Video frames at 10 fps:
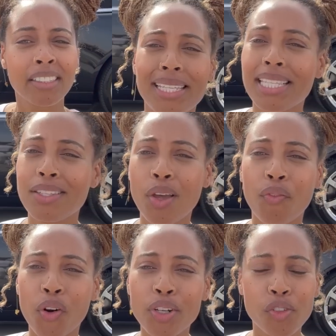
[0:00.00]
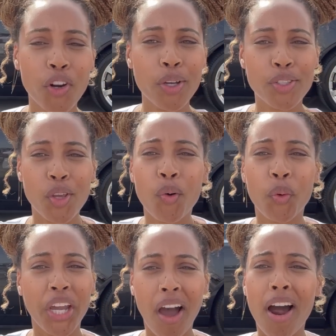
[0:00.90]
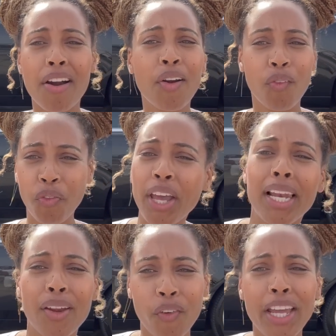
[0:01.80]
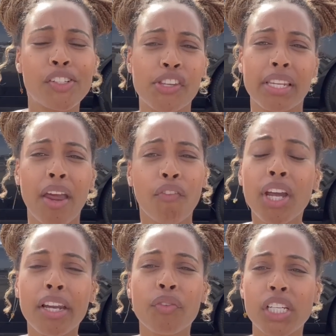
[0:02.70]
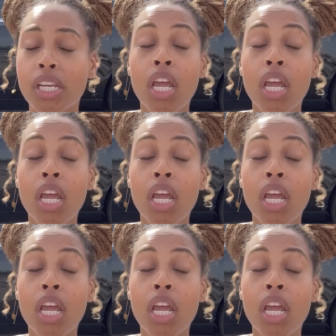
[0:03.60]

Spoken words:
This is a Rolls-Royce, so we are really rich today, really rich.